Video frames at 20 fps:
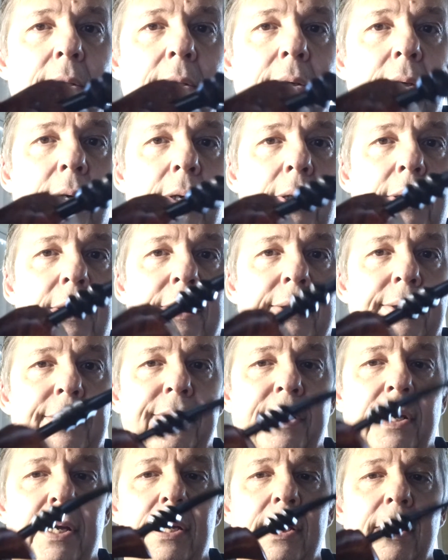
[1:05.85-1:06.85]

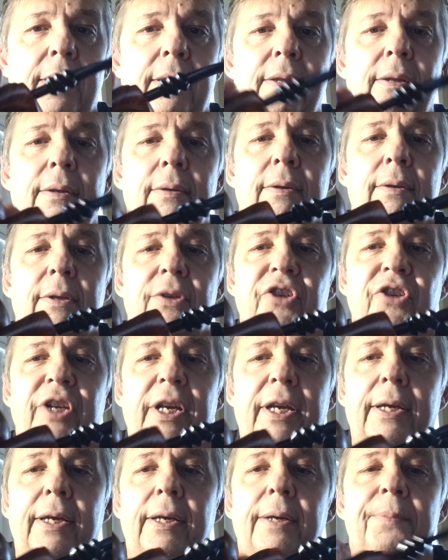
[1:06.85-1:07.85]
on the
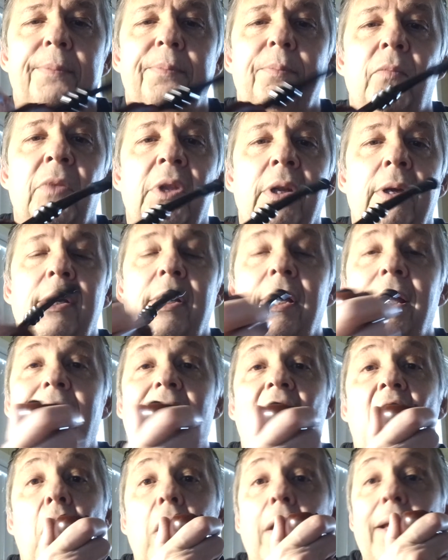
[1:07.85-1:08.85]
shank.
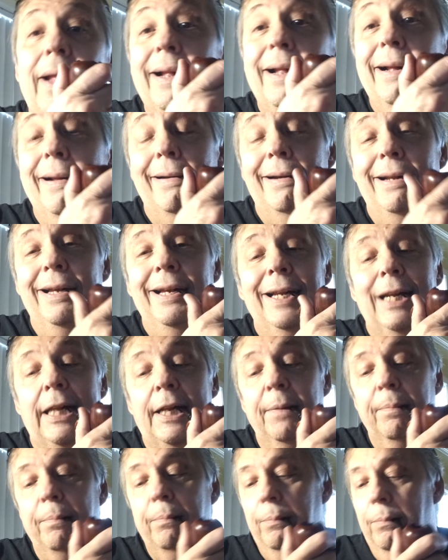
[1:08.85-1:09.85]
And in
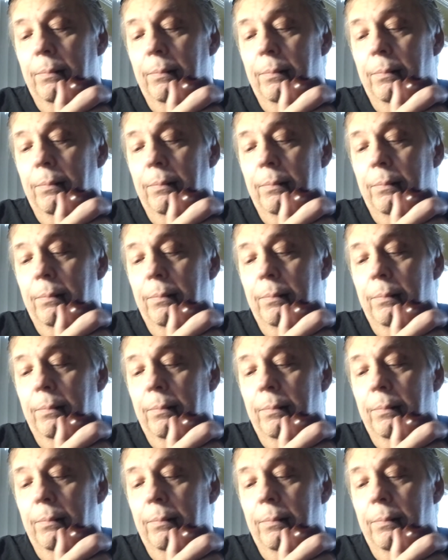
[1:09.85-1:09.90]
it,